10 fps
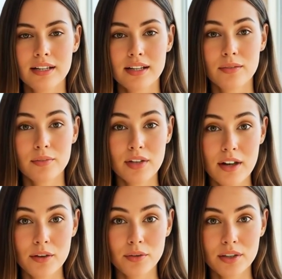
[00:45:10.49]
"It was the
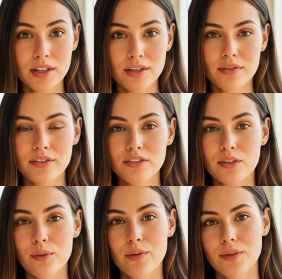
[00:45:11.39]
greatest mistake of my
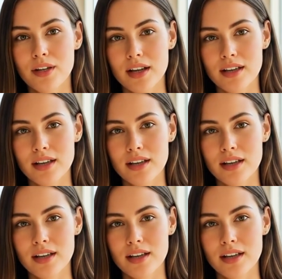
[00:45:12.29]
life."